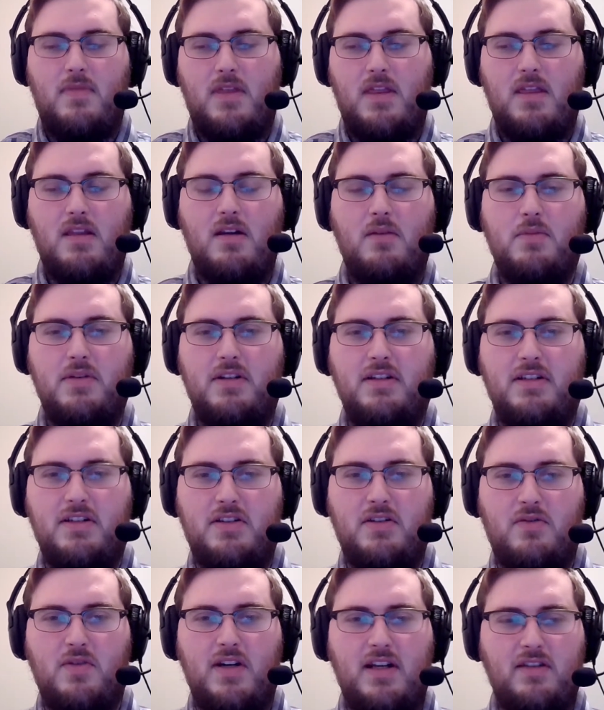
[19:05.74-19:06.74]
but they
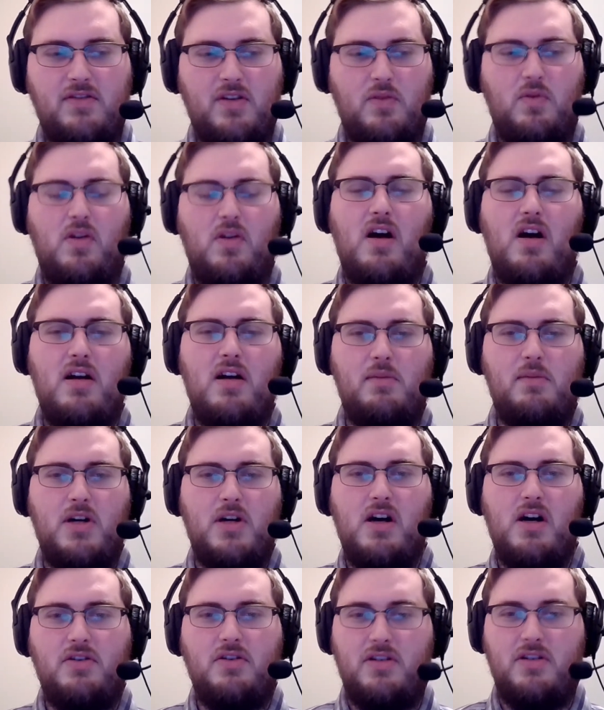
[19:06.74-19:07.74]
disagree and say, well, I am
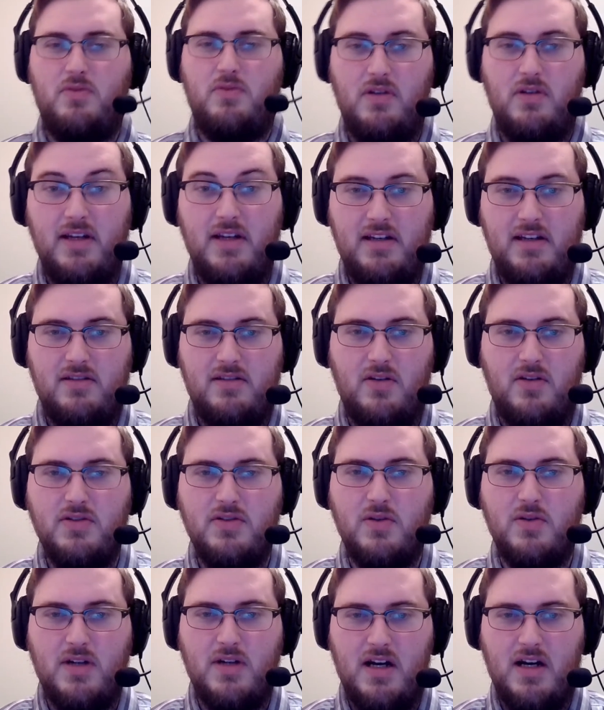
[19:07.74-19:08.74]
conscious. Well, it is also
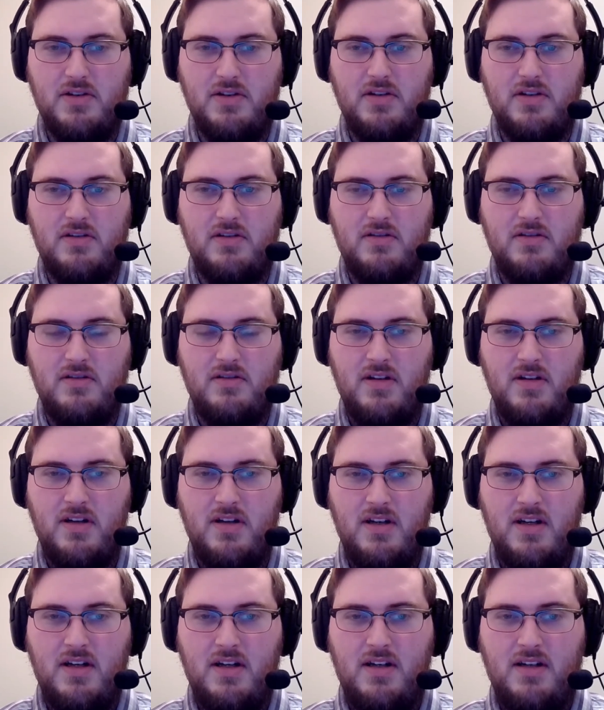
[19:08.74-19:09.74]
conscious.
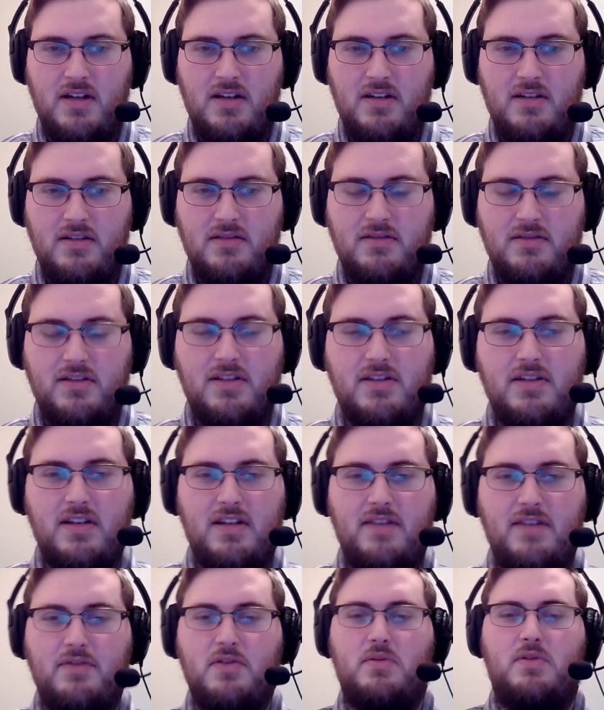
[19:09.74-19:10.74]
This is the
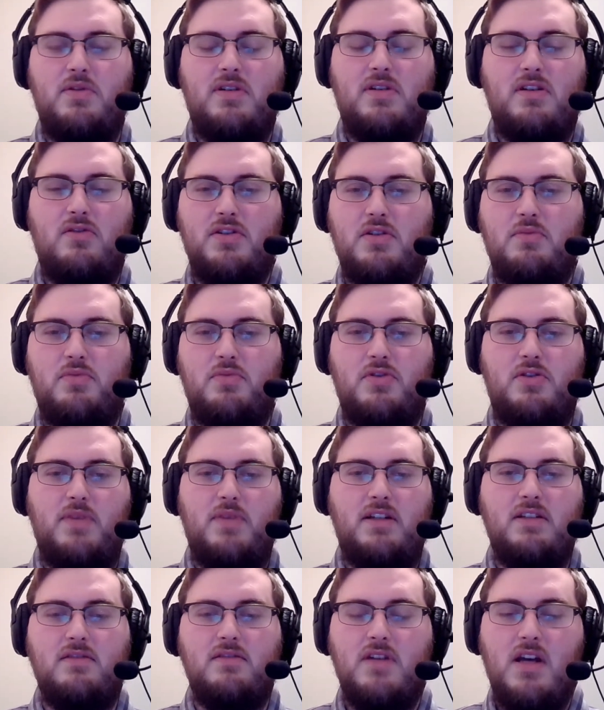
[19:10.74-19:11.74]
difference between a Christian
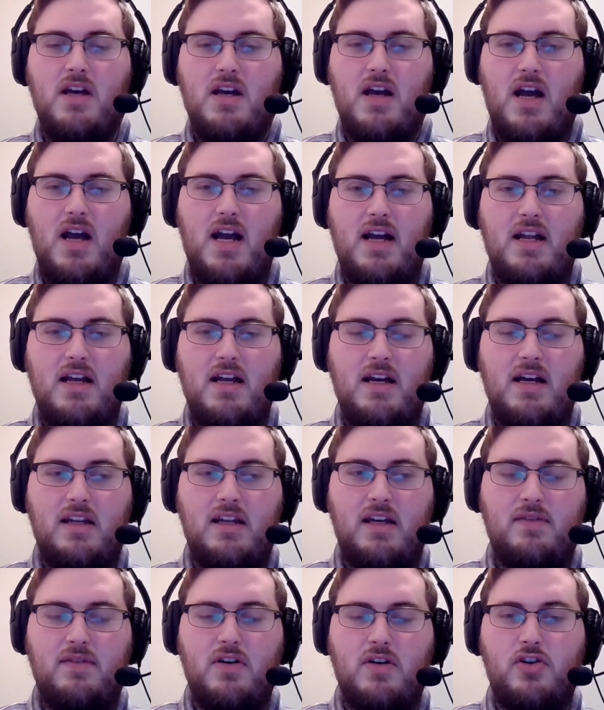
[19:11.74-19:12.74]
perspective and a
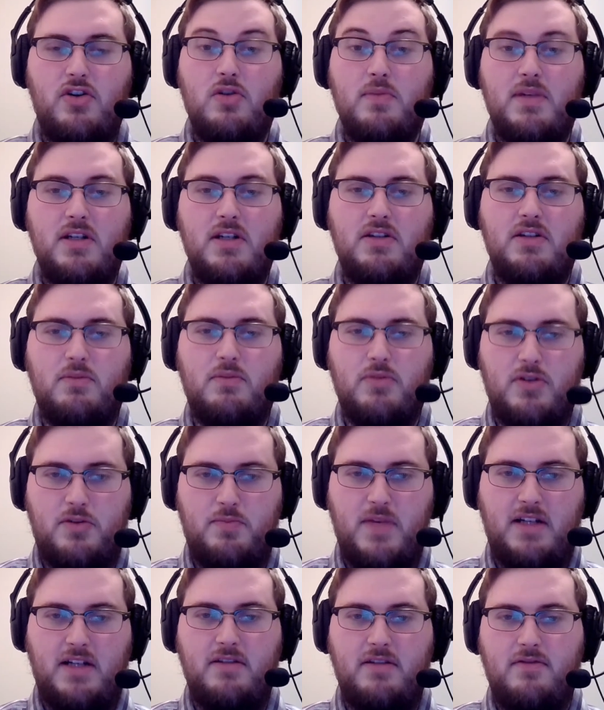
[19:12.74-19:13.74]
very humanistic
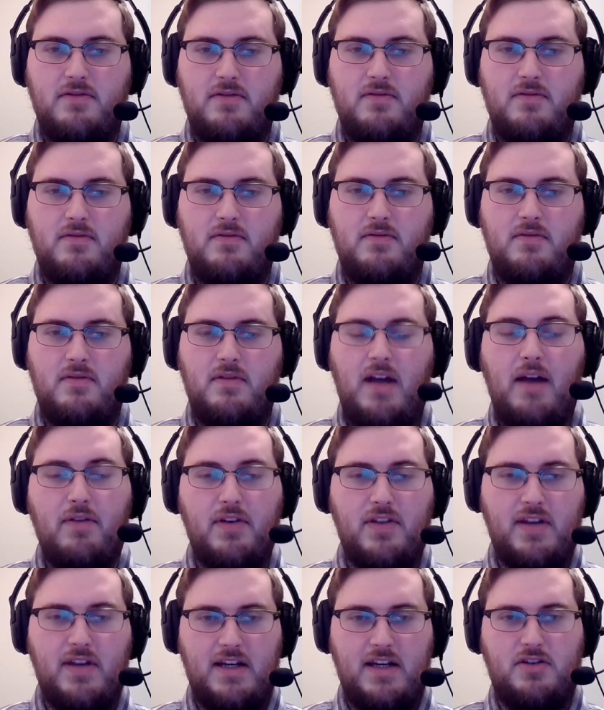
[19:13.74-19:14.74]
perspective. Everything
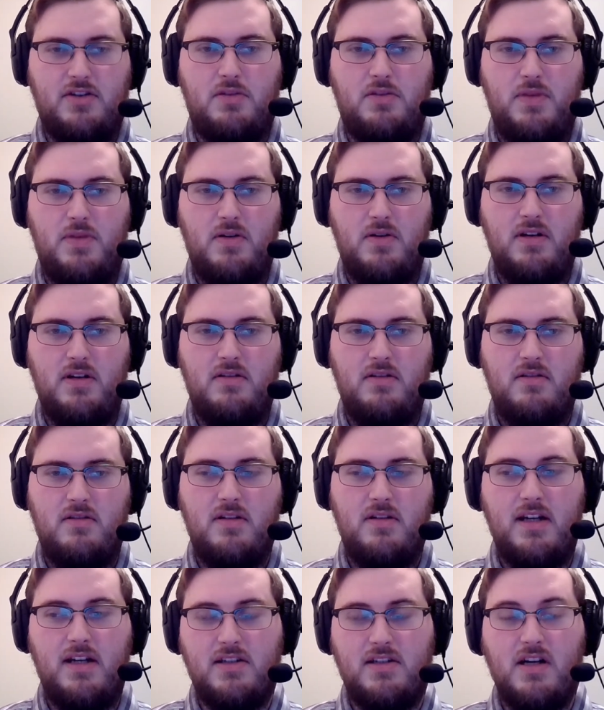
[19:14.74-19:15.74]
has a spirit, it
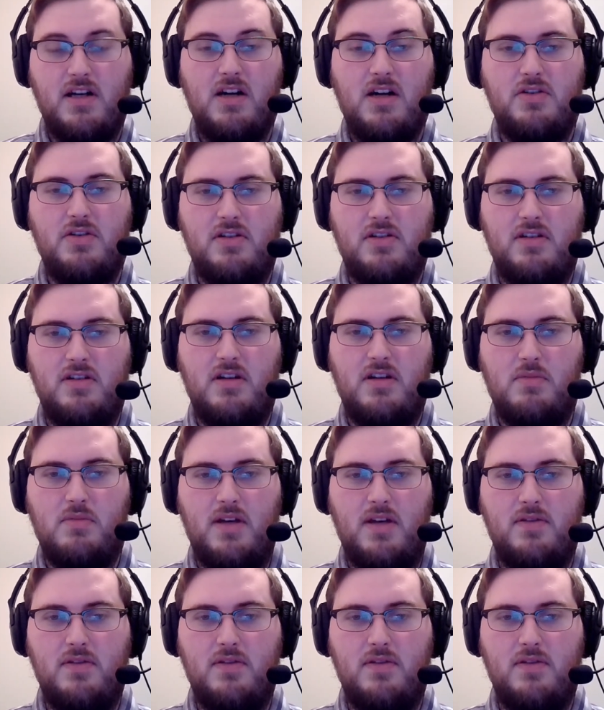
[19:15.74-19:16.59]
is conscious on some level.